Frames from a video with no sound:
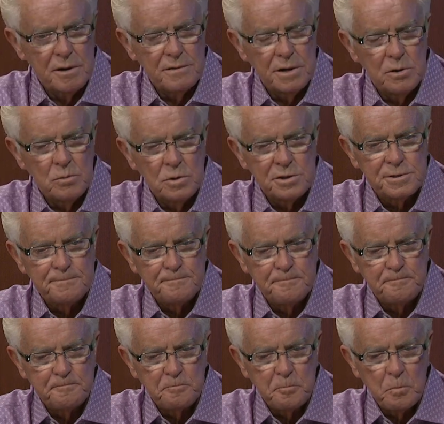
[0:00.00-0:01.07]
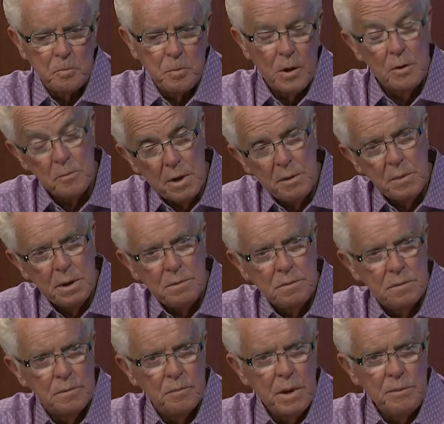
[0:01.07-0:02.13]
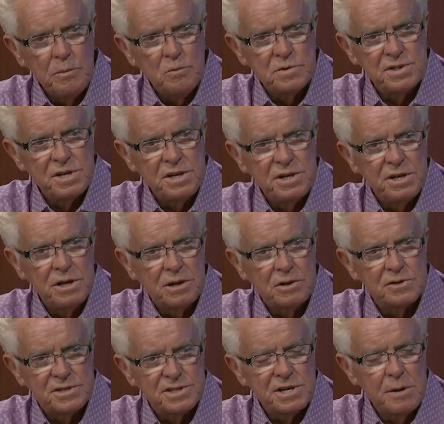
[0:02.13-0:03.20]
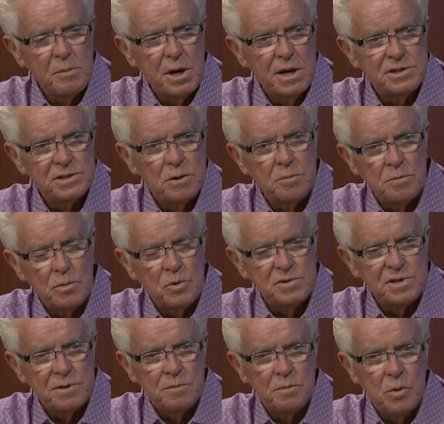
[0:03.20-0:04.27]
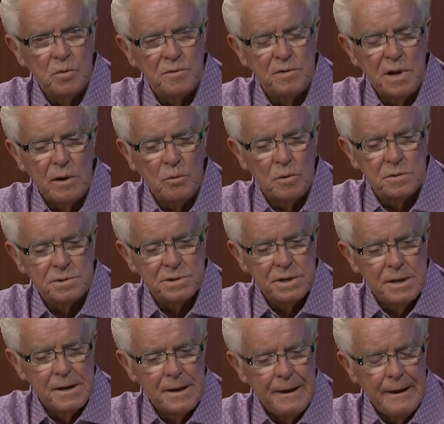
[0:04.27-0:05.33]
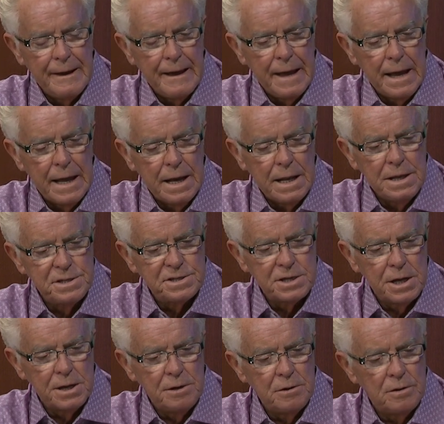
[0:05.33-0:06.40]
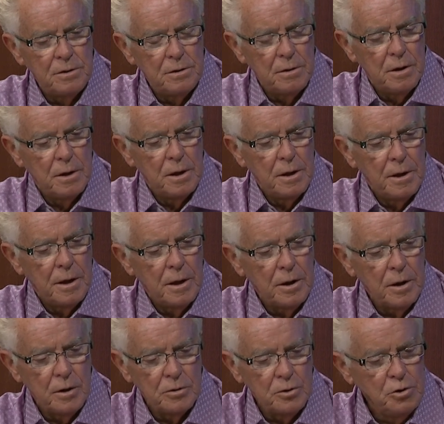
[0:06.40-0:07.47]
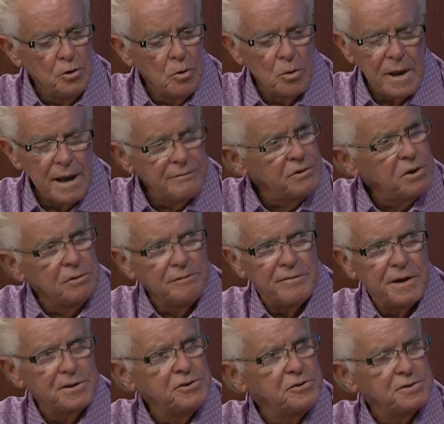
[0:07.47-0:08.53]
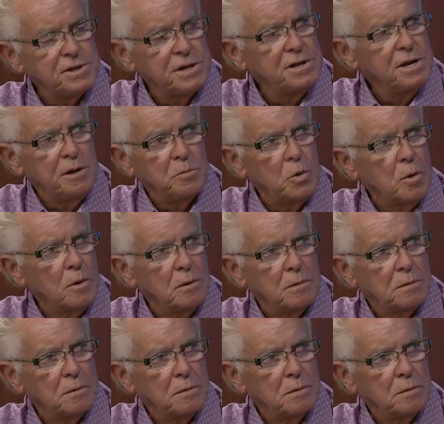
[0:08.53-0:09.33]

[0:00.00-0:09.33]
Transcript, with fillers: think it was. There maybe, maybe it was C T N, because the same guy's on both, both networks. And he said, uh, you don't have to confess your sin anymore.